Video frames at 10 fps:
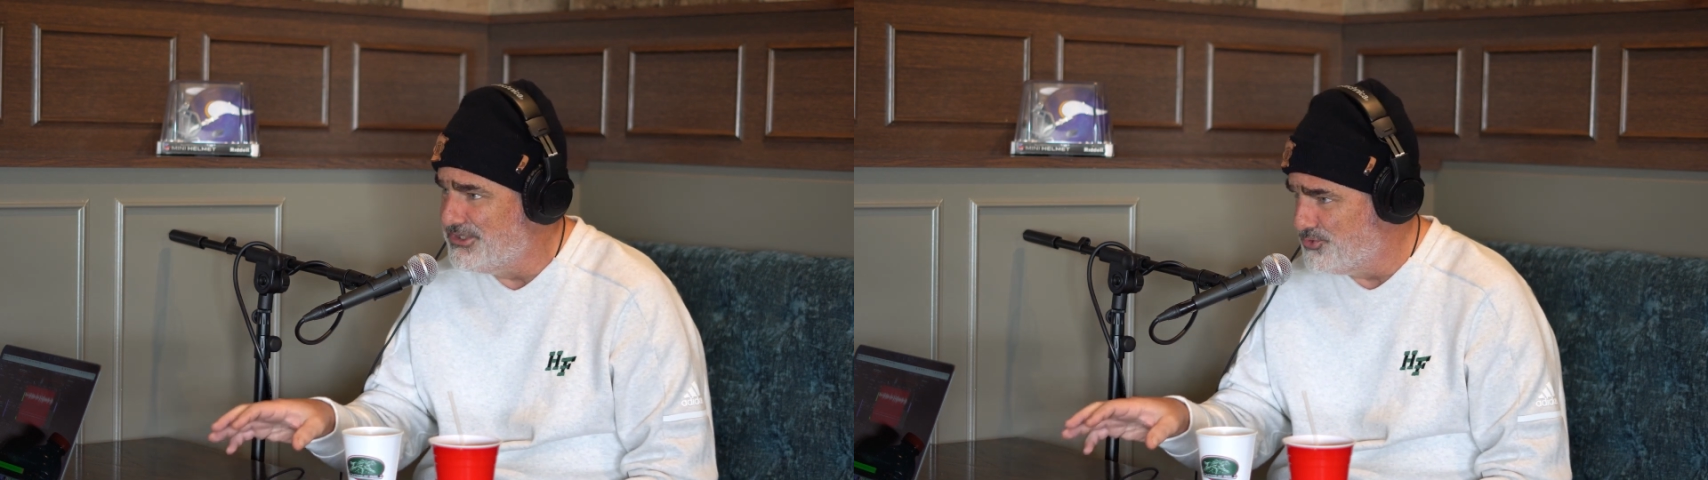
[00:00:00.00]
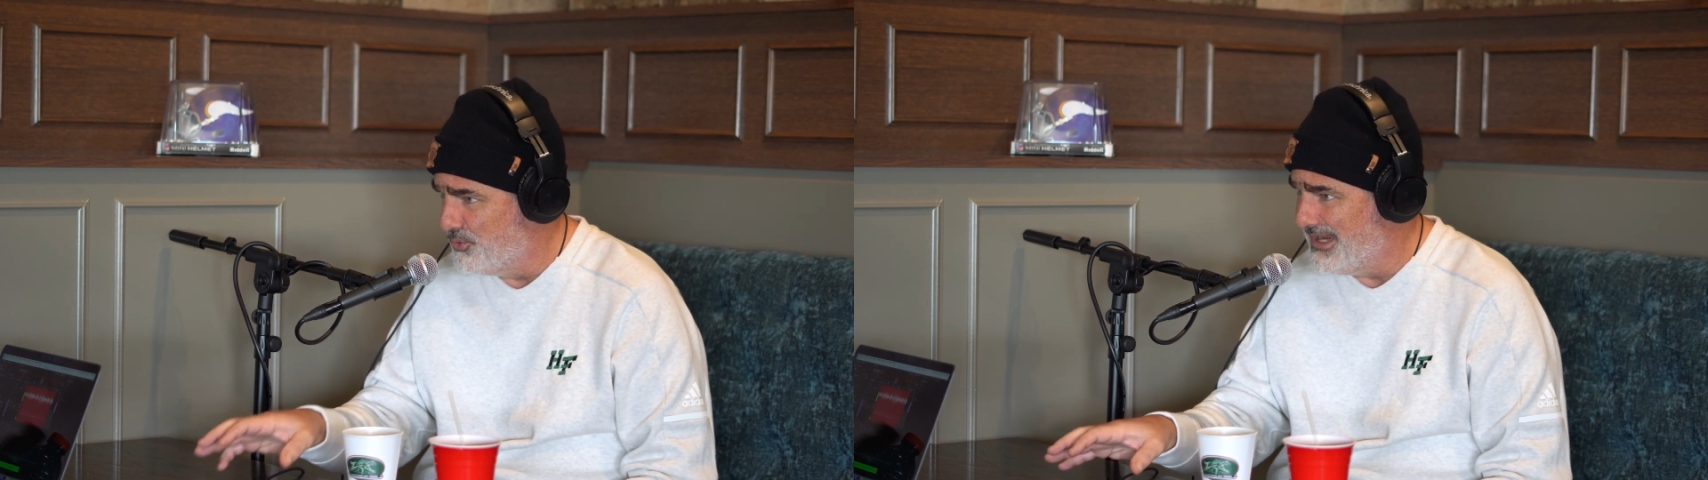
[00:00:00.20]

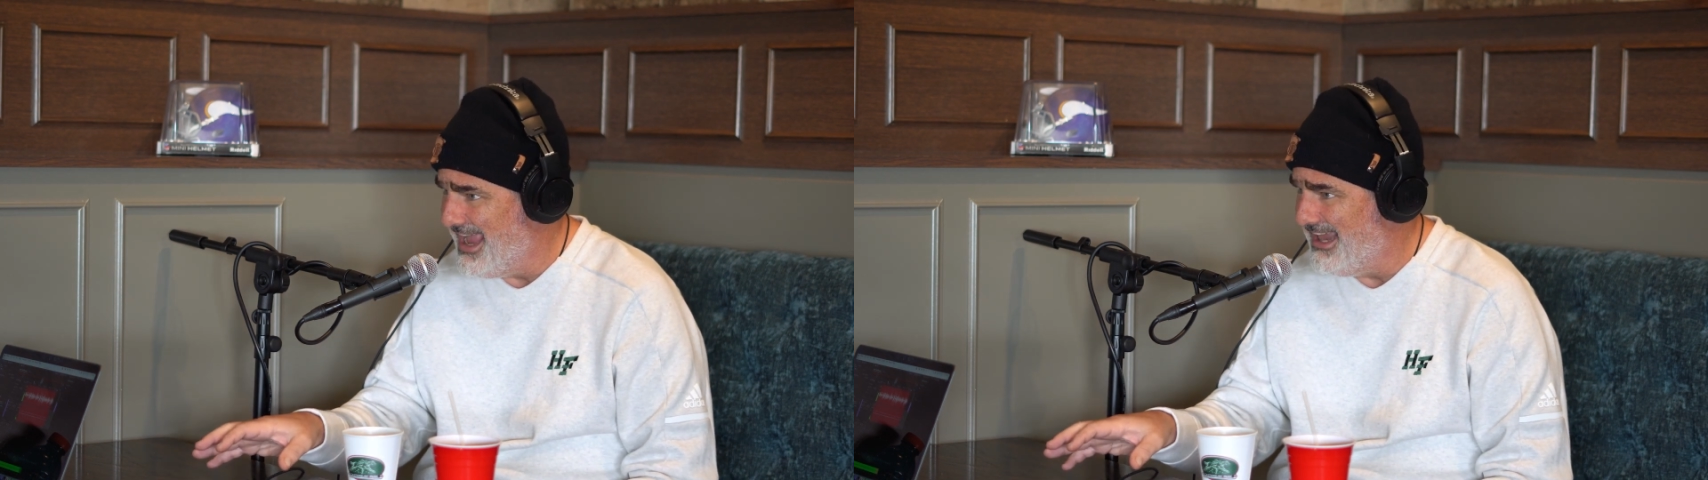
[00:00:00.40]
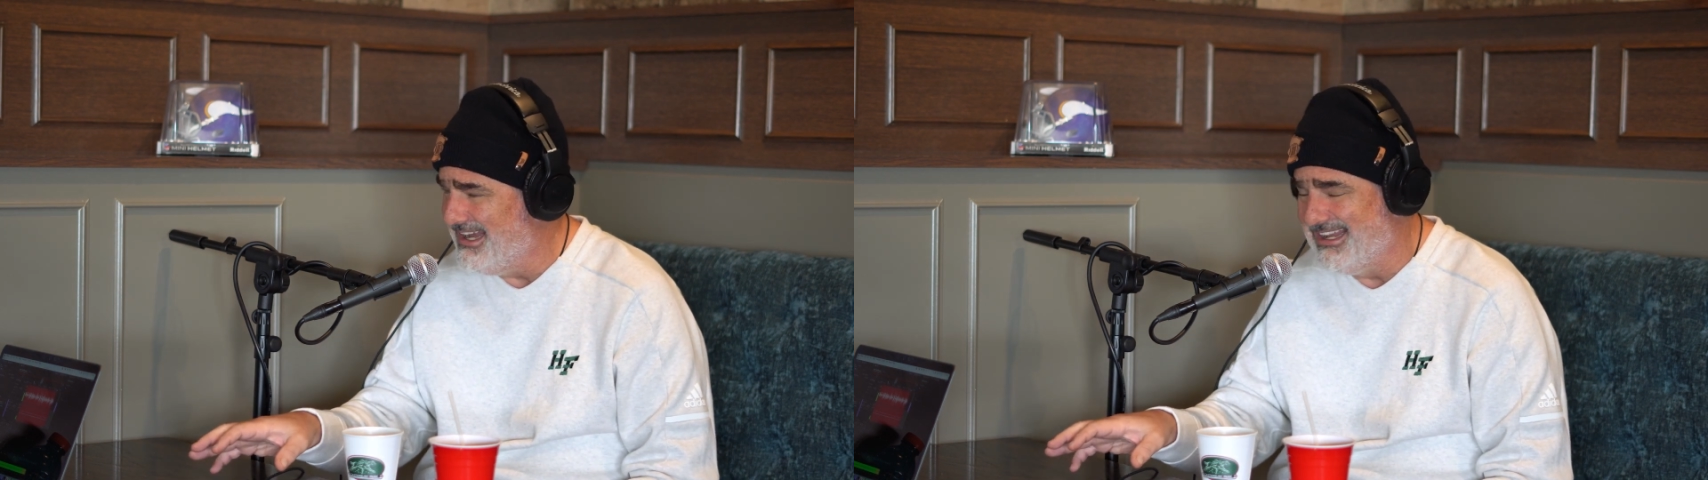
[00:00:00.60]
it's
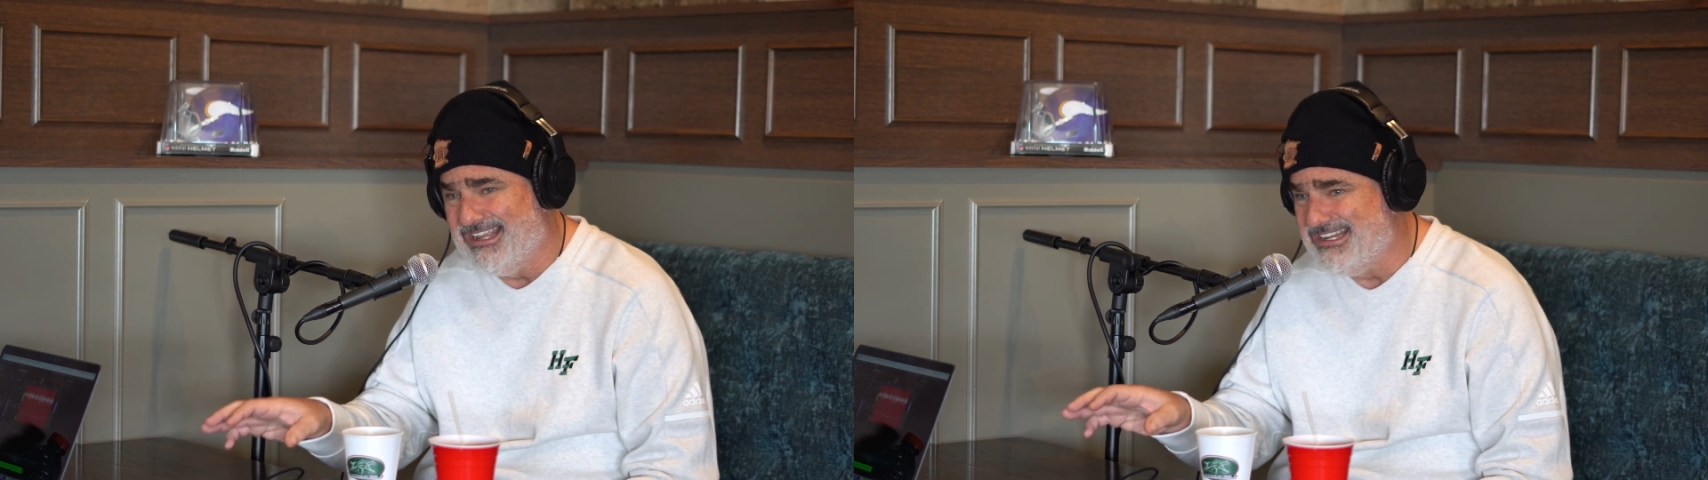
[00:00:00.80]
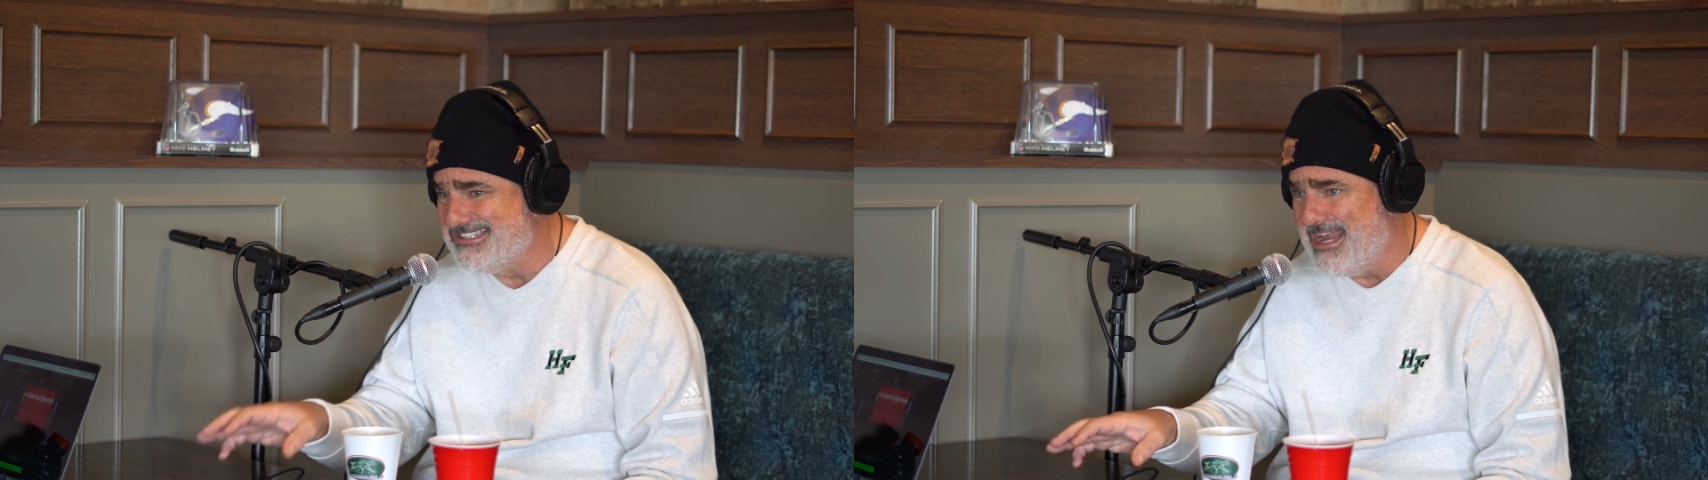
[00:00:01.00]
organic
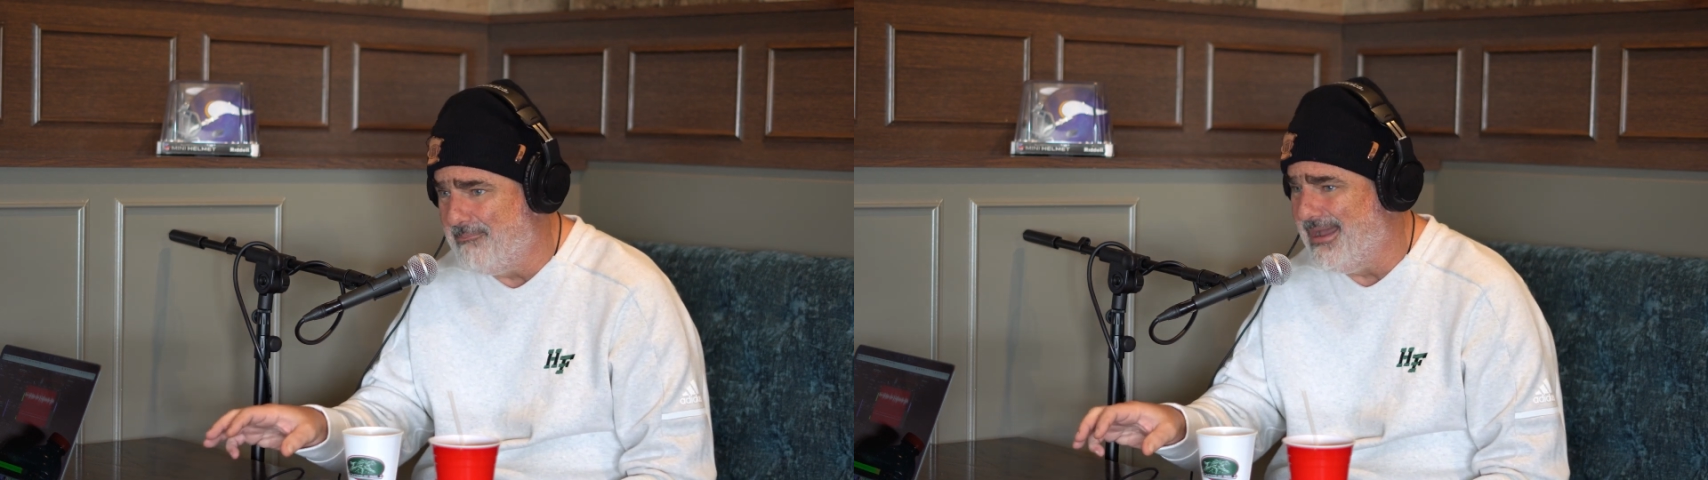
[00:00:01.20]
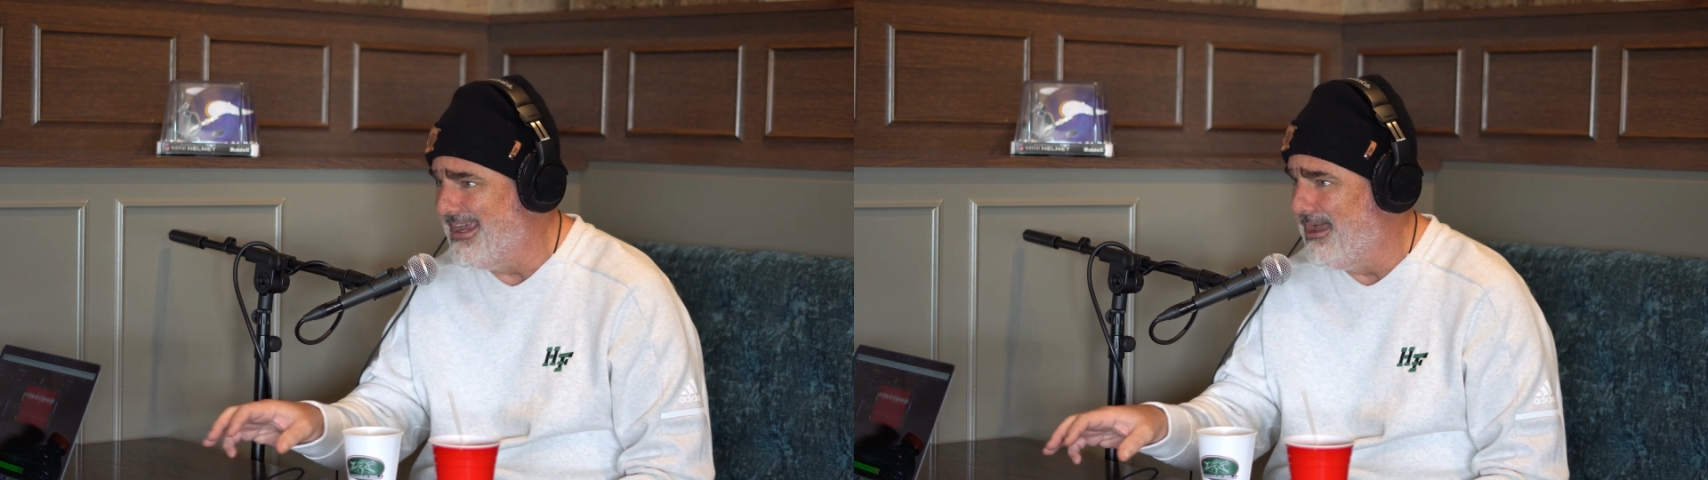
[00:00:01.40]
and it's
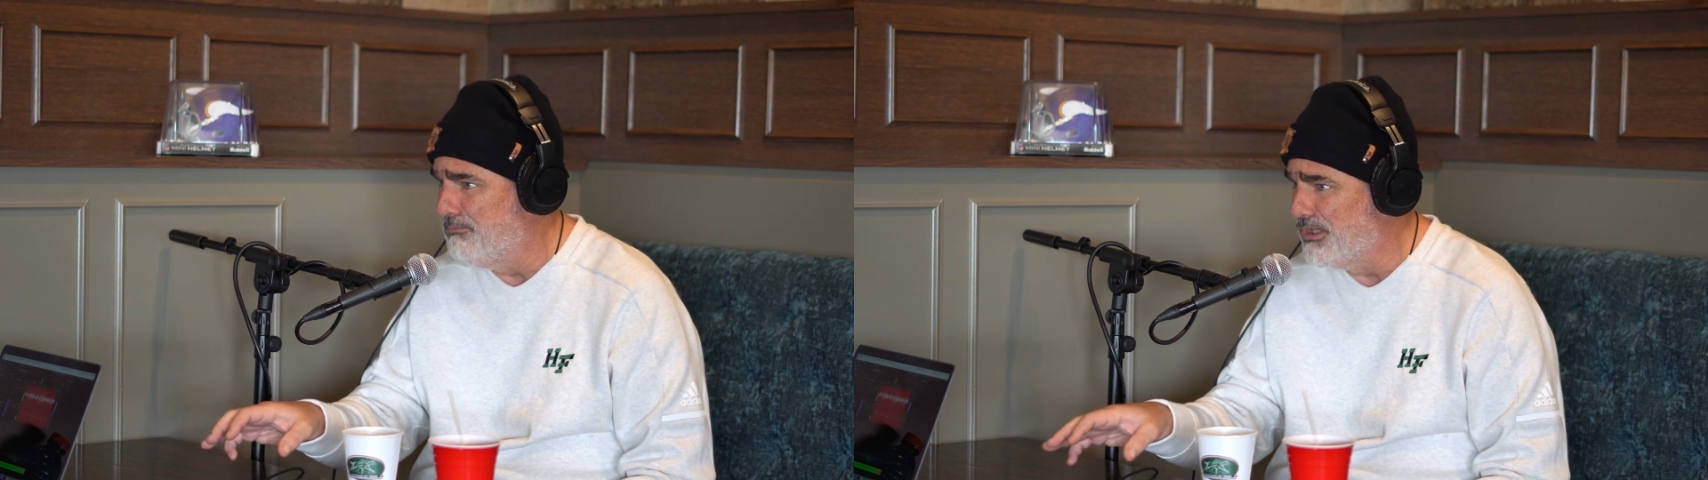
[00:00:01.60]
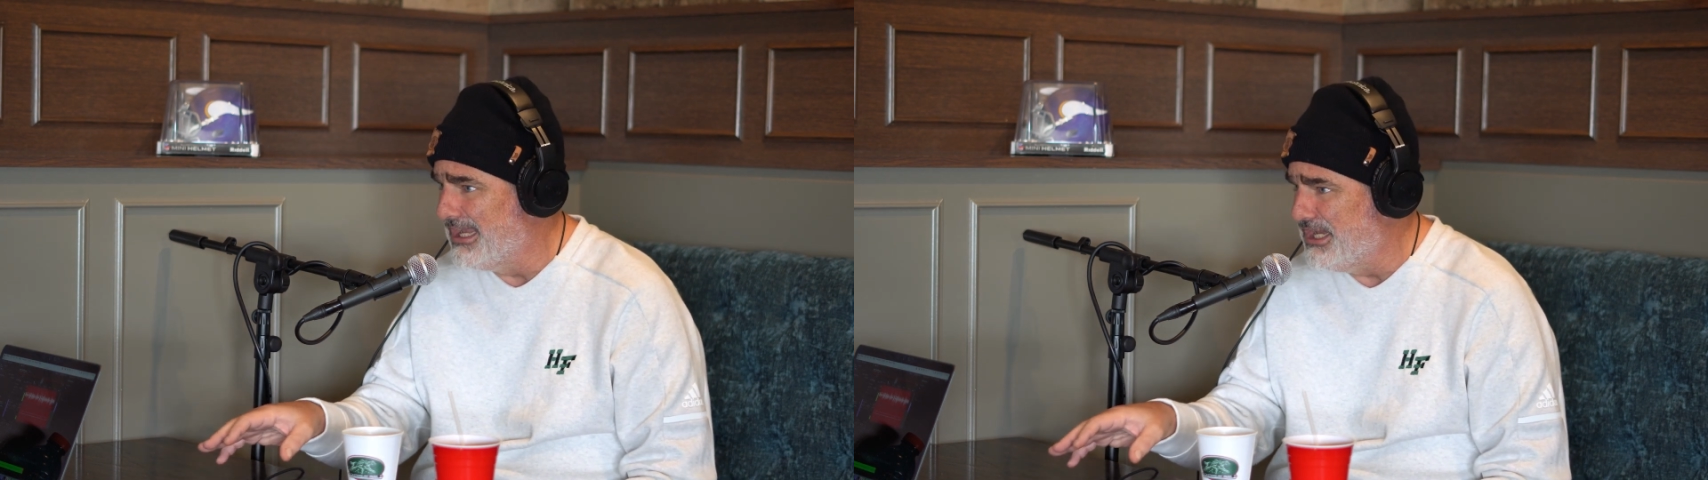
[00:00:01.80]
not by
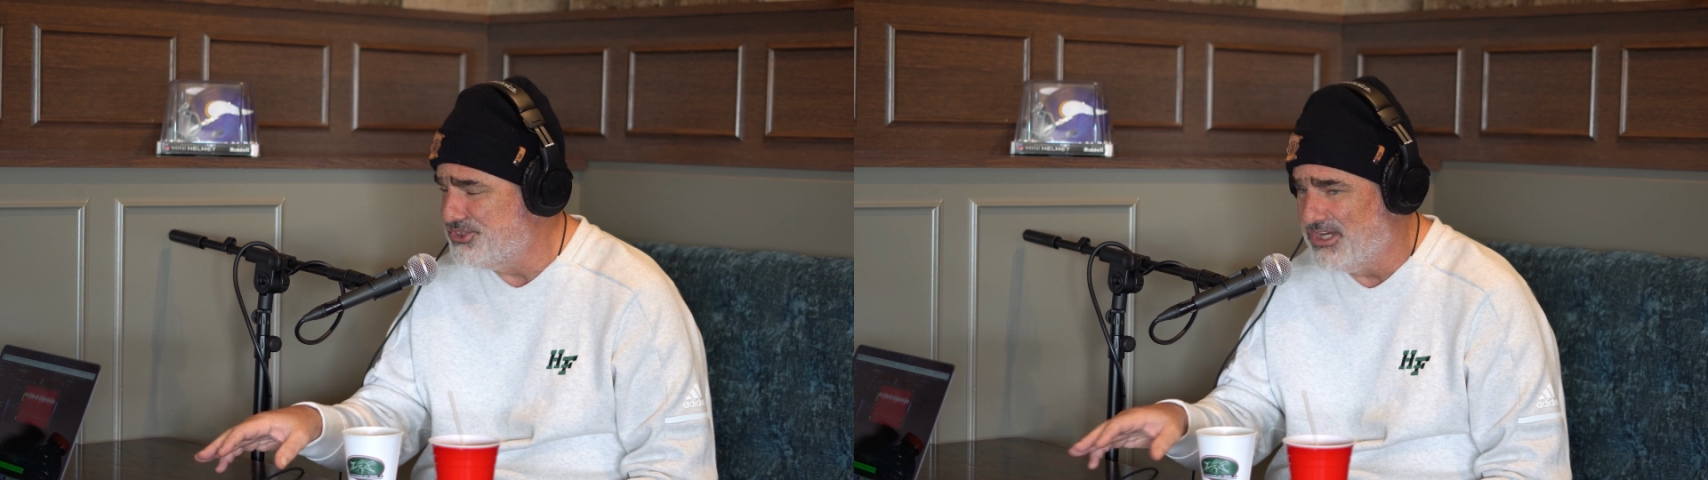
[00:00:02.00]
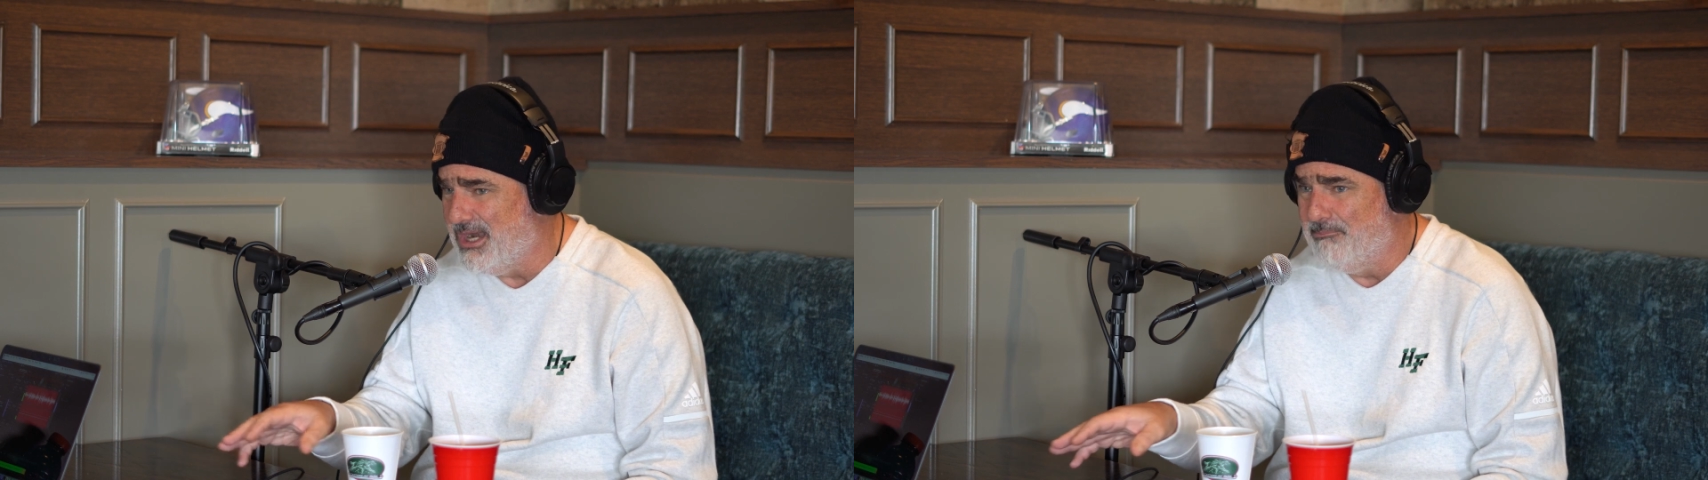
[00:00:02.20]
obligation.